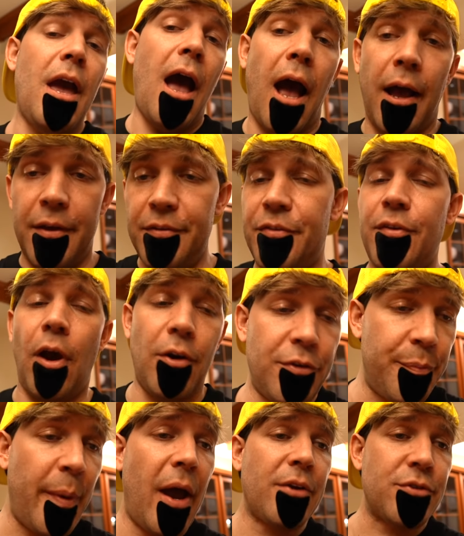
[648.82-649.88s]
Yeah, it's our
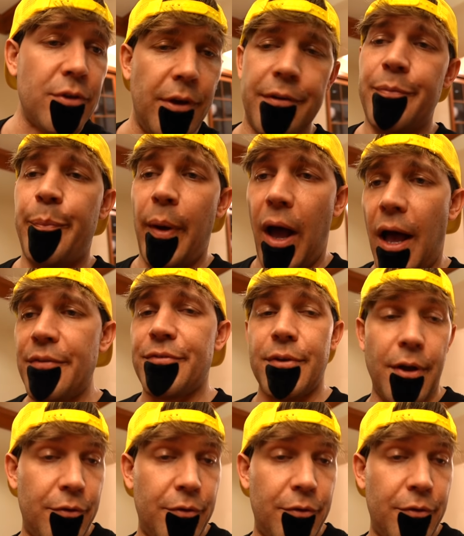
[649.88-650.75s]
special. It's pasta.